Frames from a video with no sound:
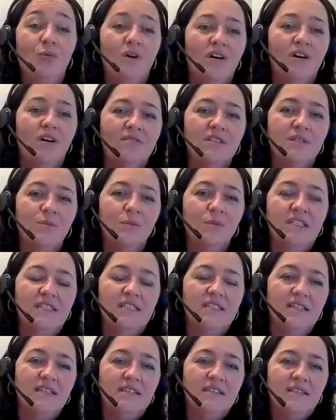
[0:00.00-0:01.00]
are as a
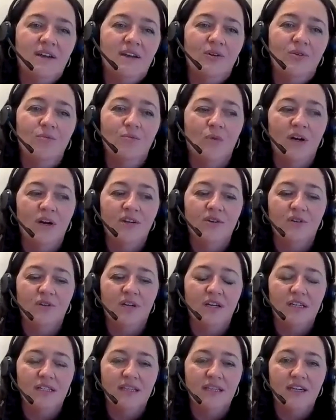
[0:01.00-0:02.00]
business. So why not
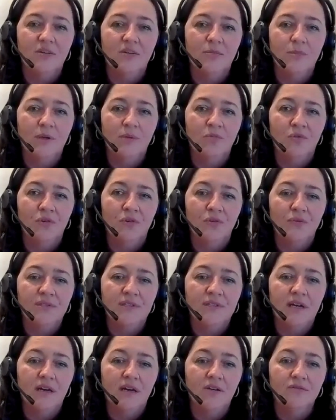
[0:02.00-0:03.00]
guide that a bit more
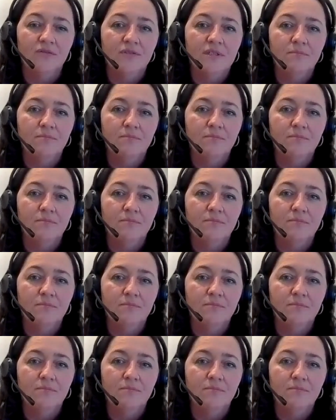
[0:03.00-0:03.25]
yourself?